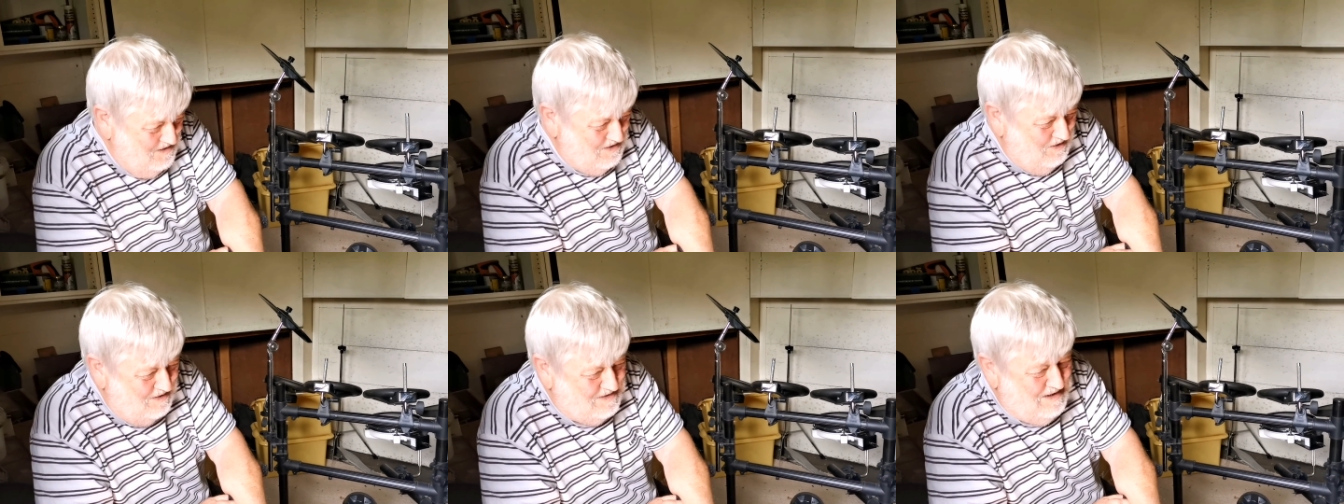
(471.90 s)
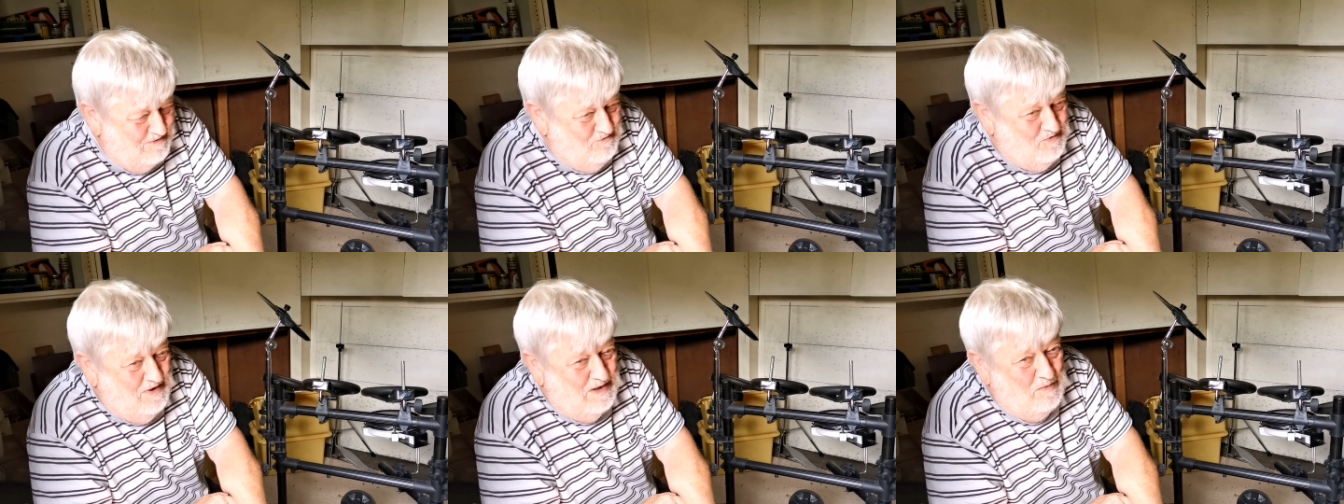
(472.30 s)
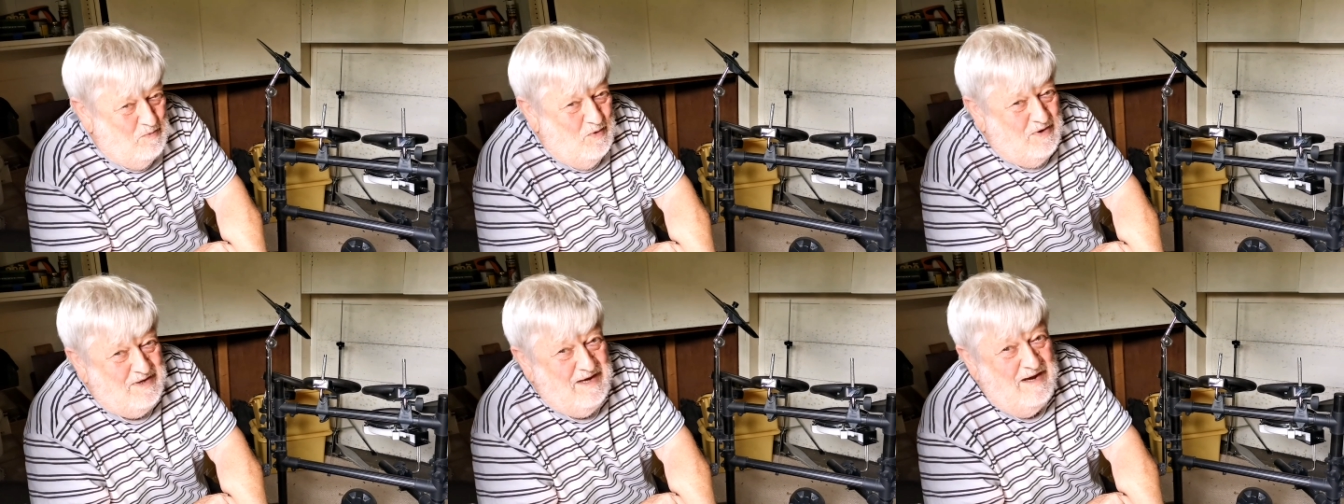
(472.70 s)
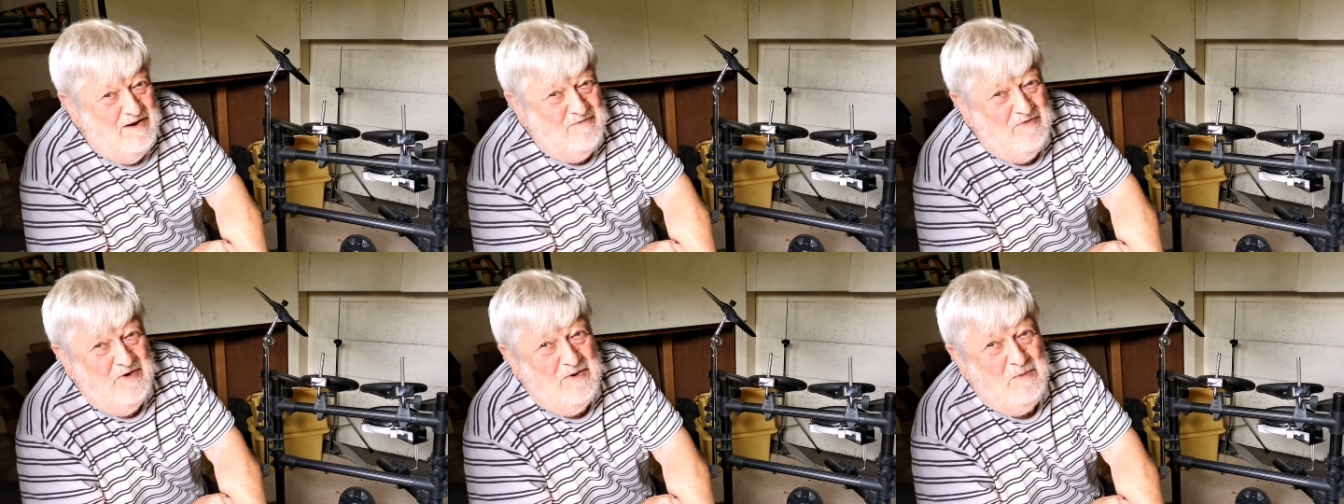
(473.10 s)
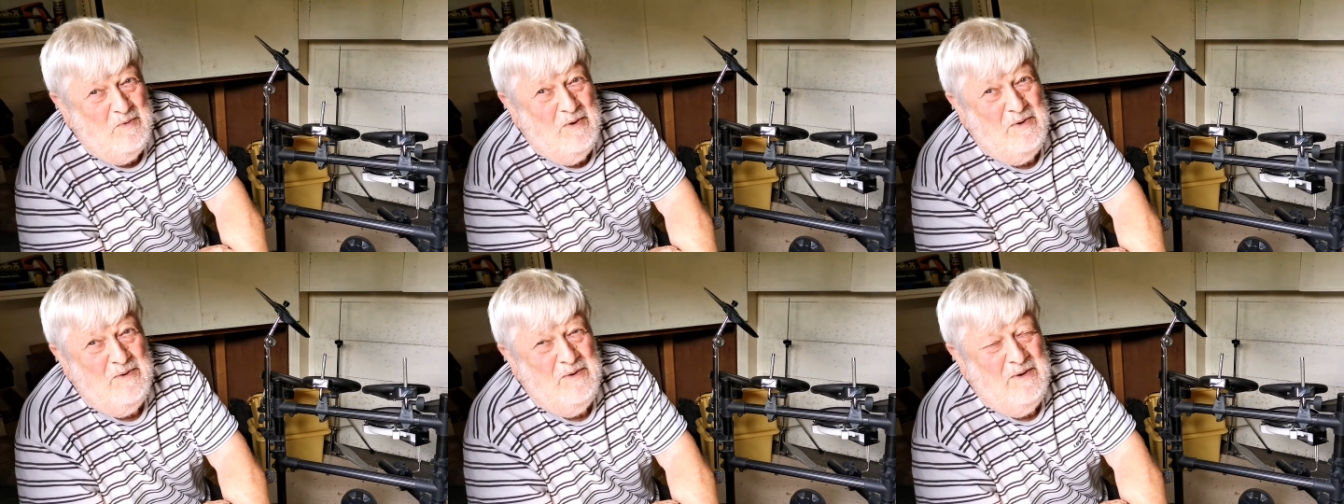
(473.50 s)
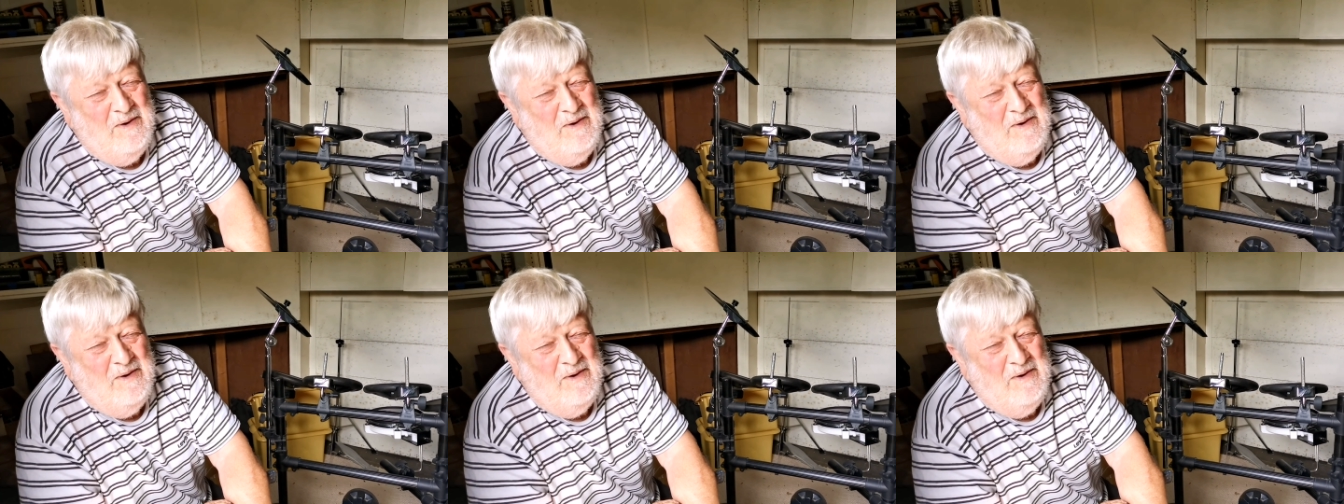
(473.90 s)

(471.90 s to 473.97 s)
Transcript: So it didn't really work out very well.